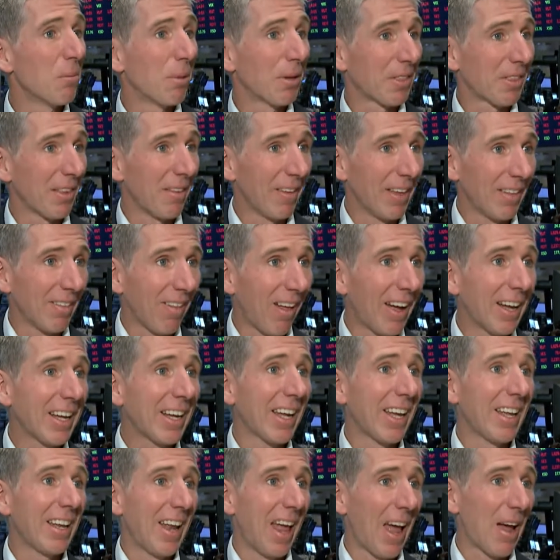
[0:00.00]
but
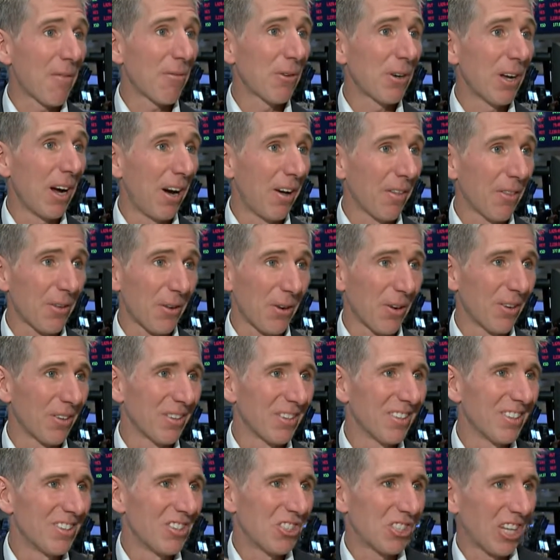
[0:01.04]
like in every other
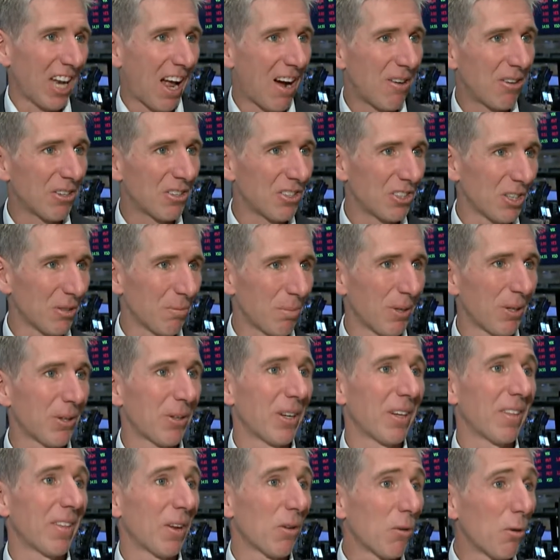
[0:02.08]
challenging period,